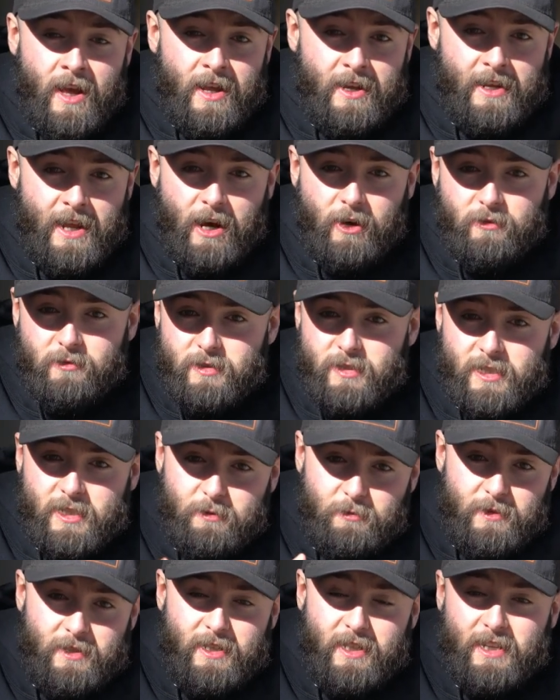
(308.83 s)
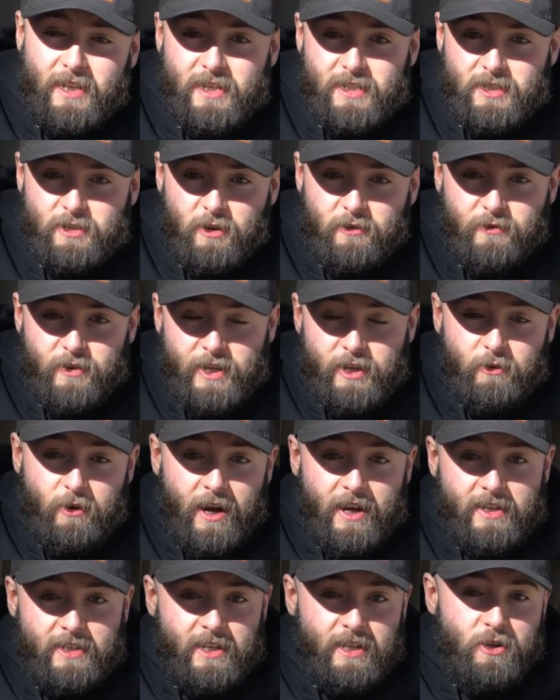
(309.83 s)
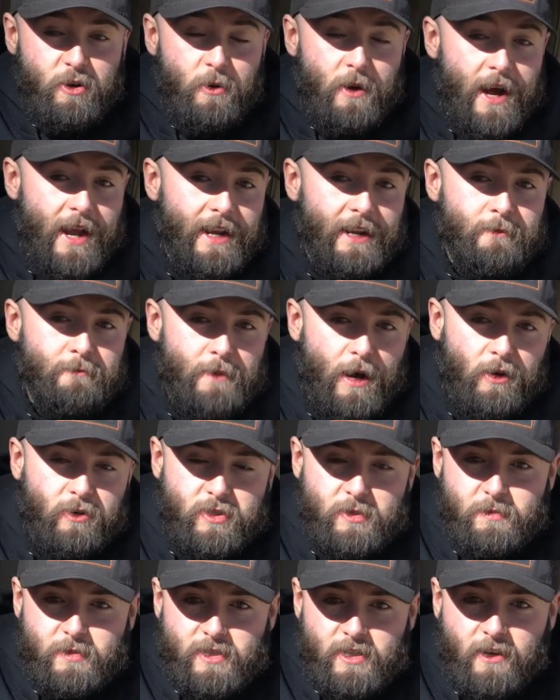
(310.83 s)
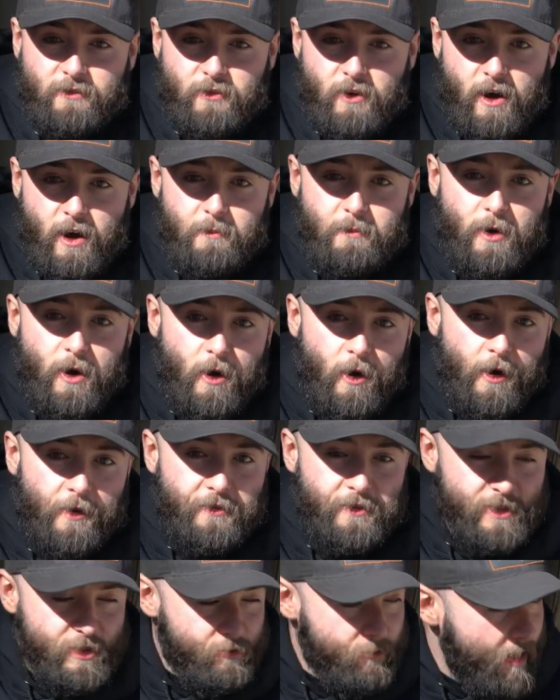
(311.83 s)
Now, since we did the install video, I did go ahead and mount some stuff up on this